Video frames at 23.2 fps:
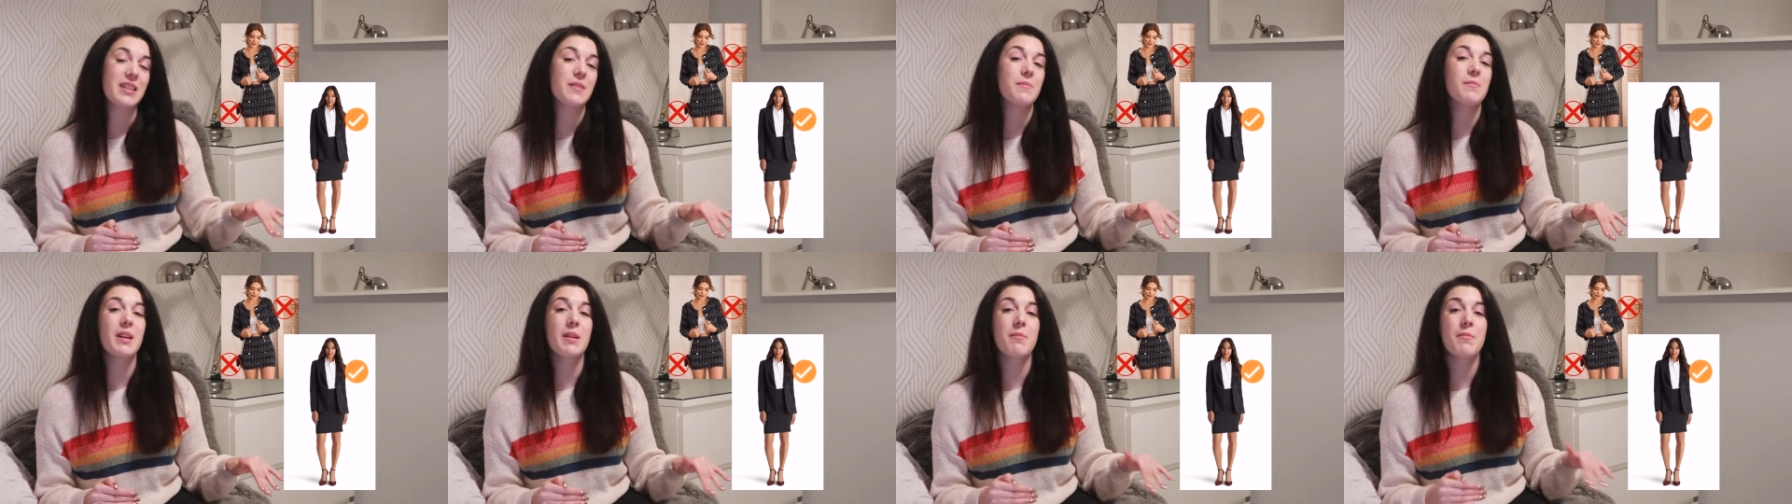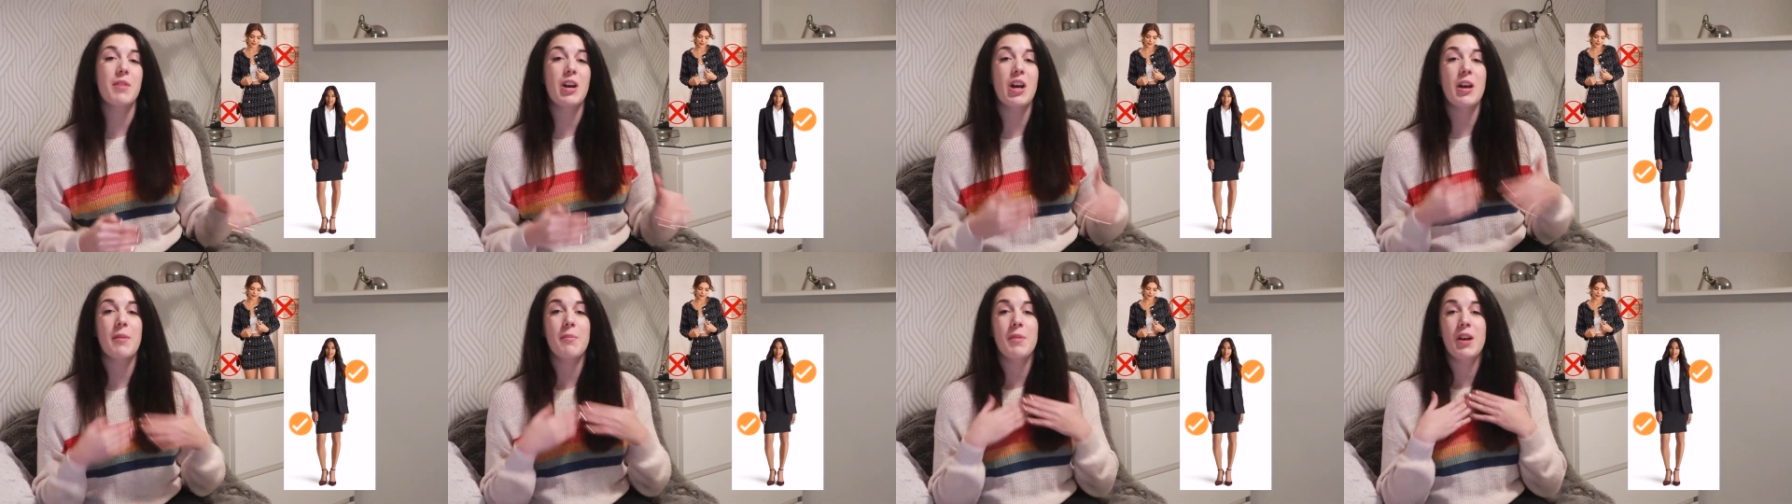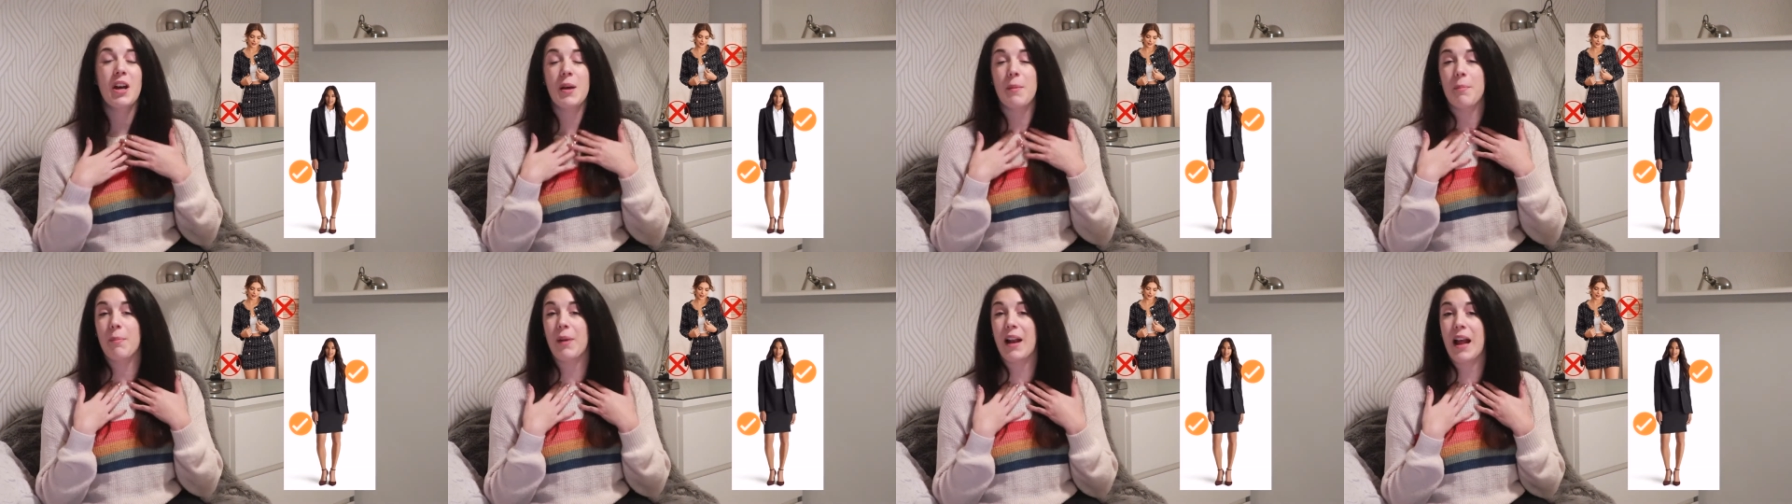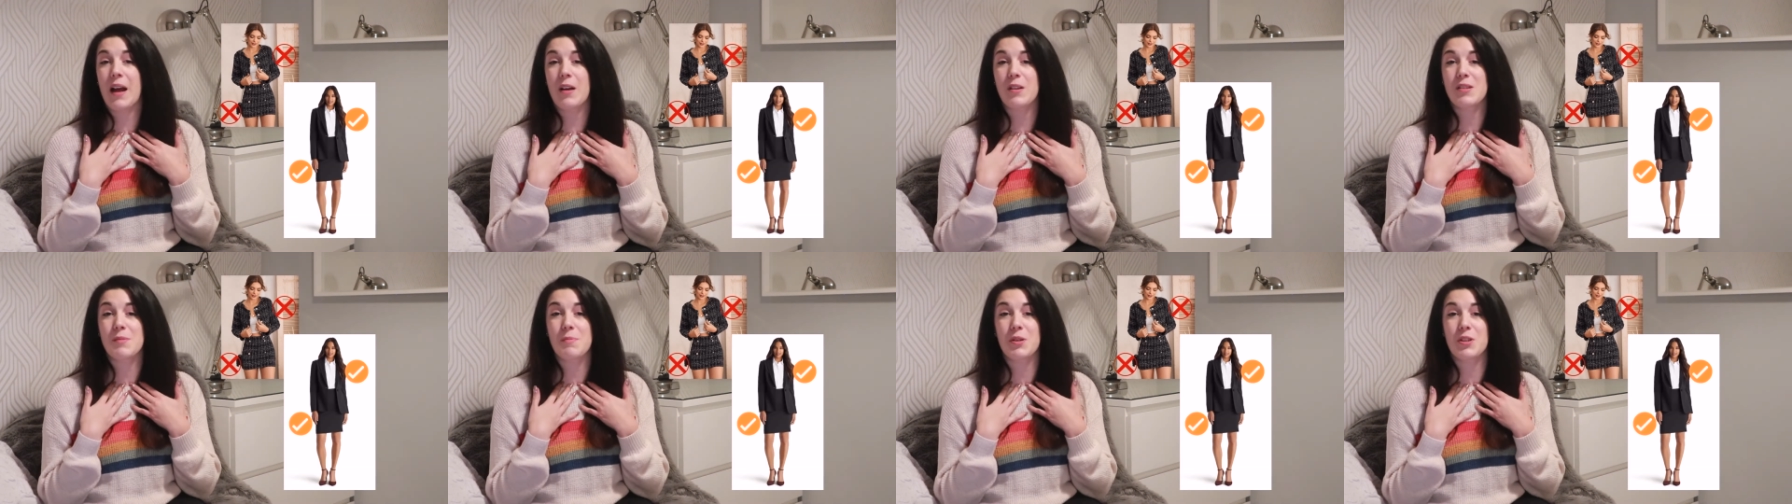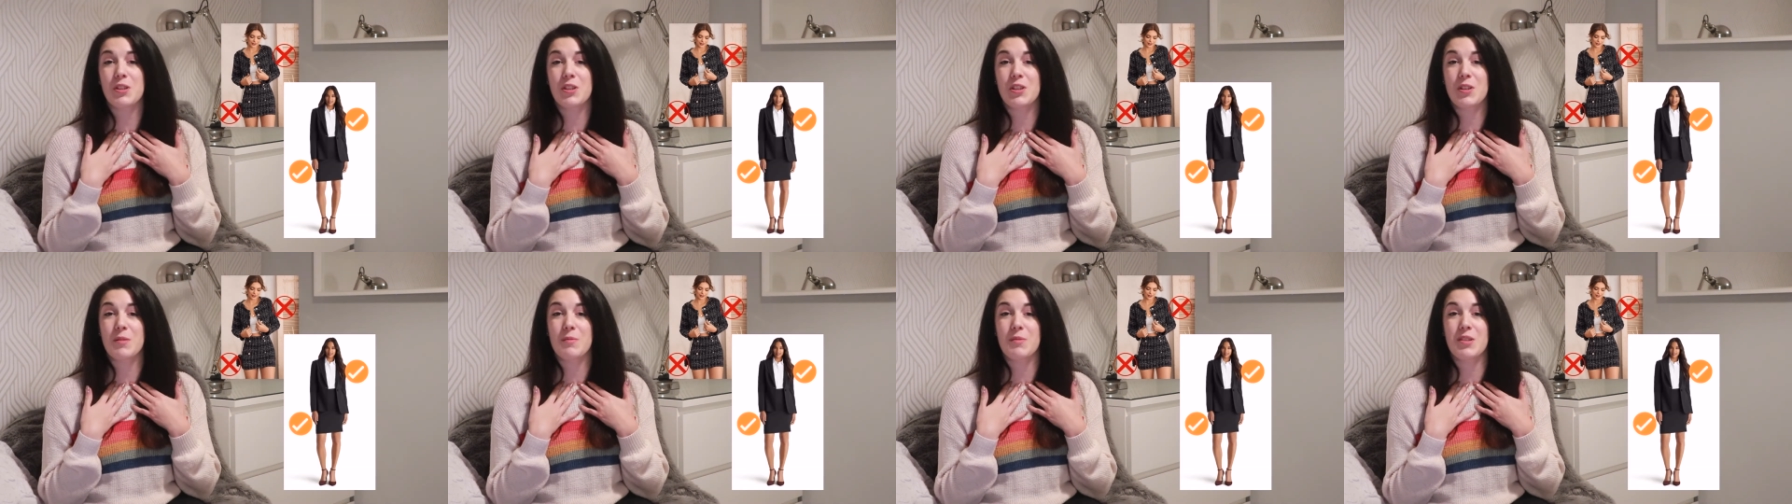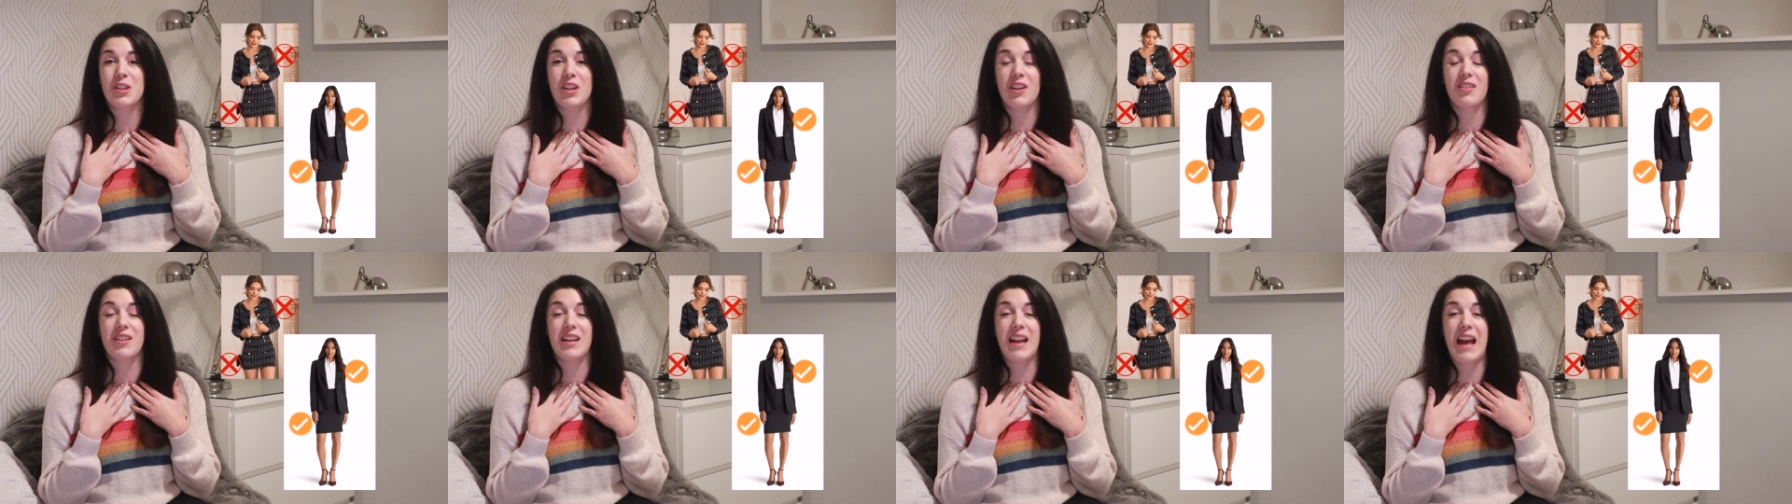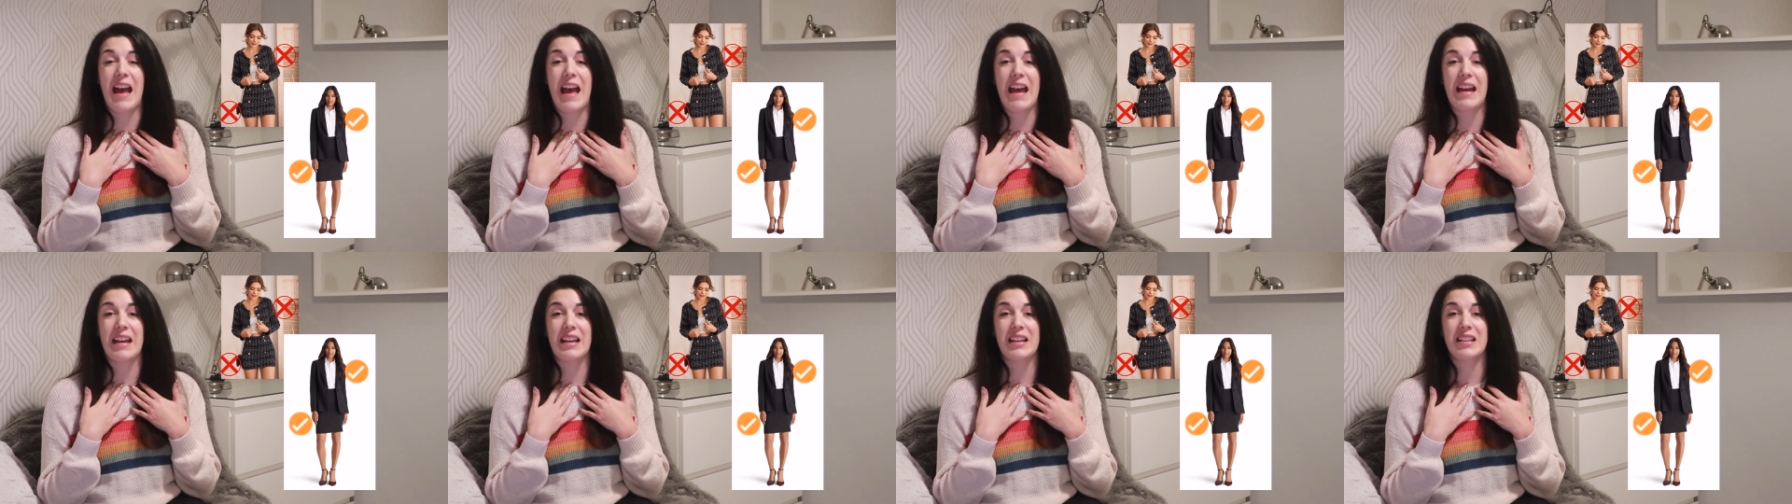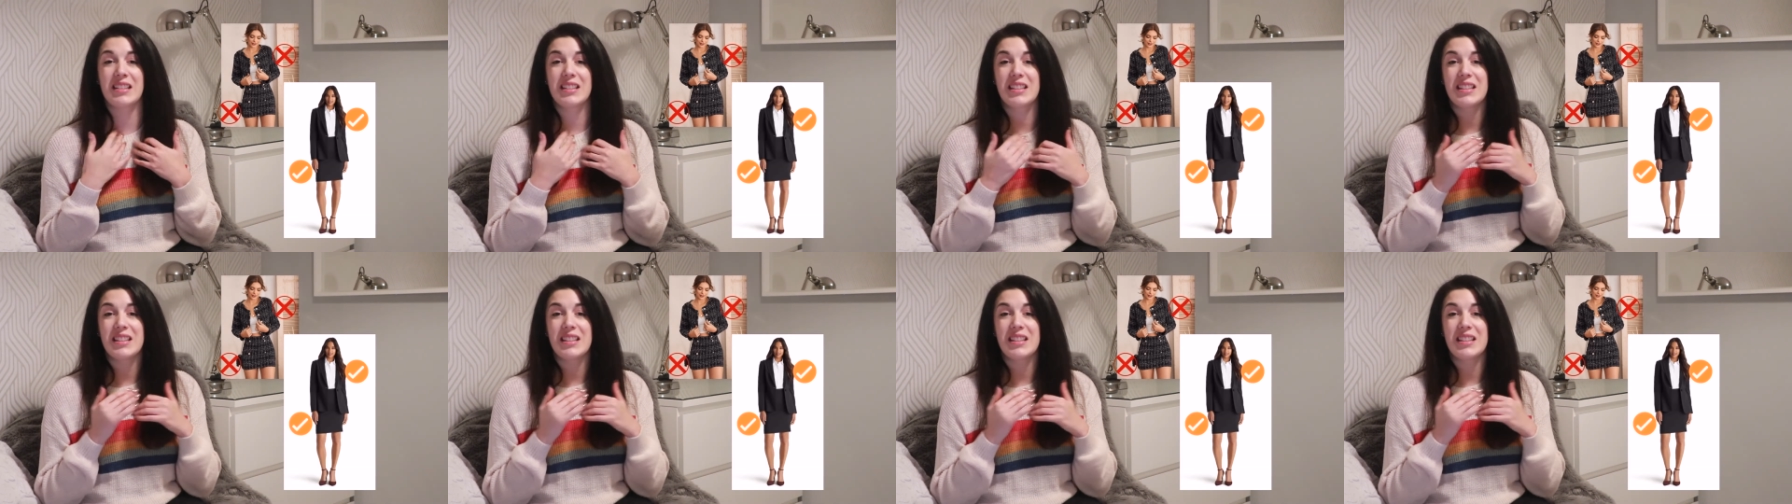minimum, blouse buttoned up to your neck.